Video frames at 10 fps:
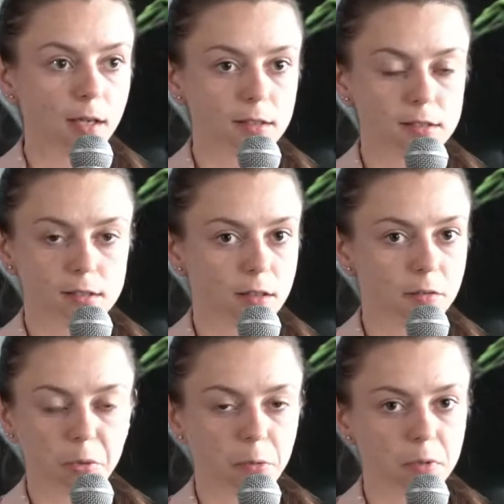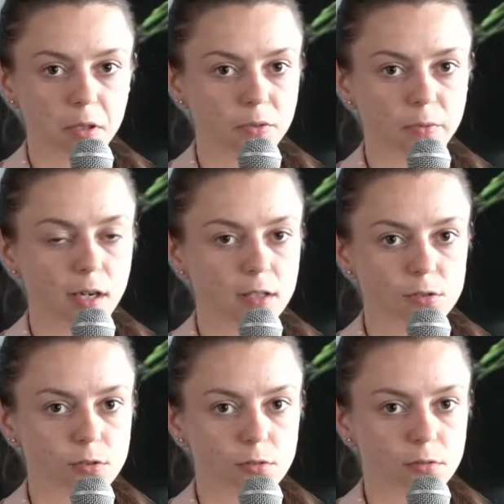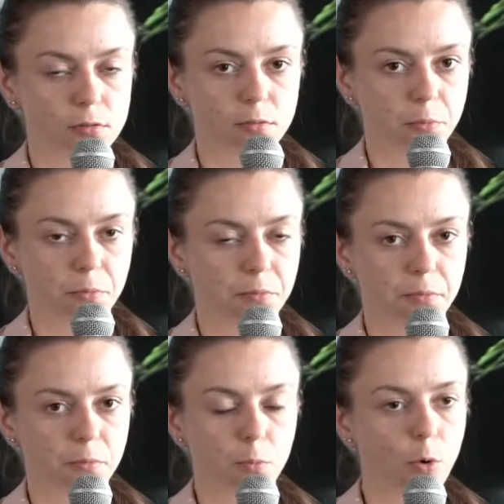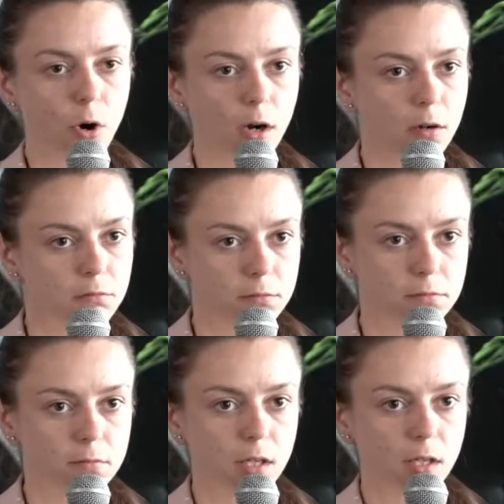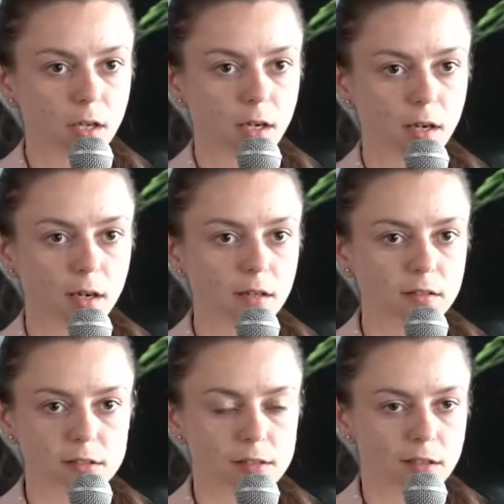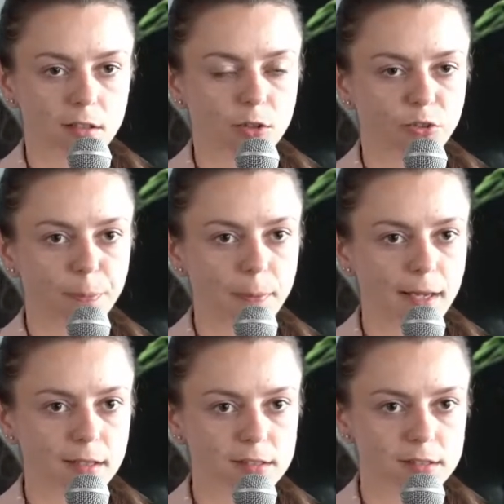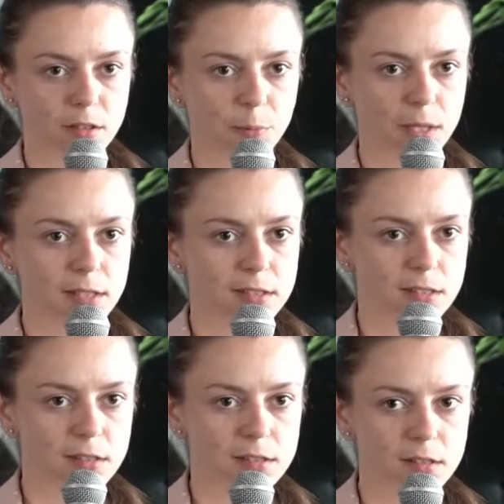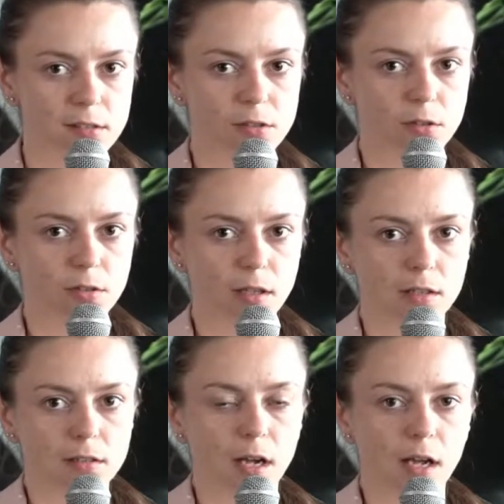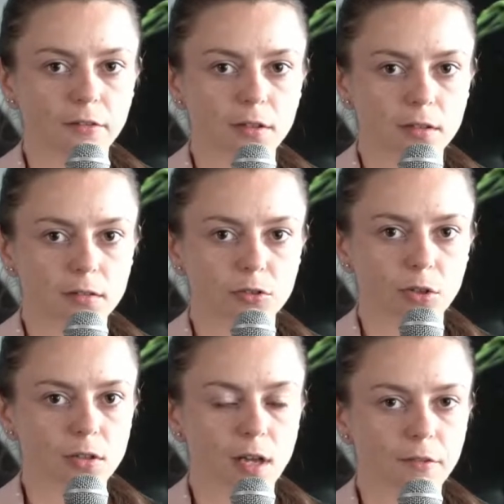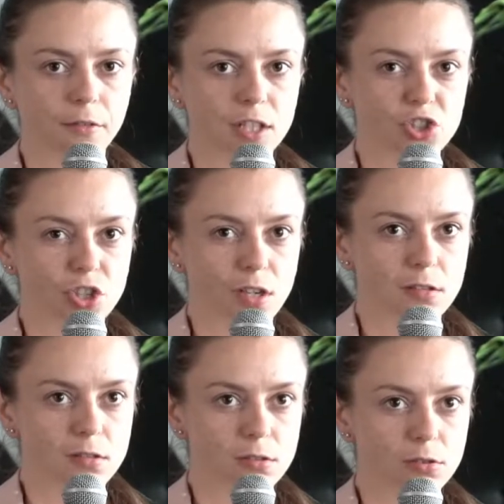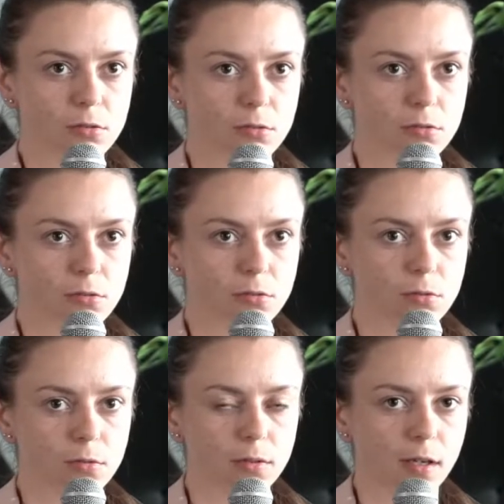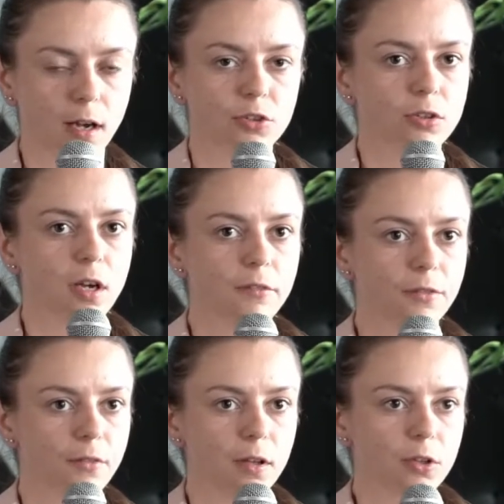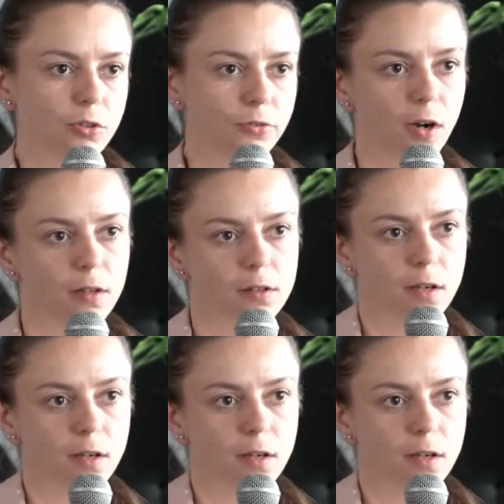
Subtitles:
It's like probably twice or more. There's like a lot of plastics and so on, and I even don't have a chance to, like, I don't have a lot of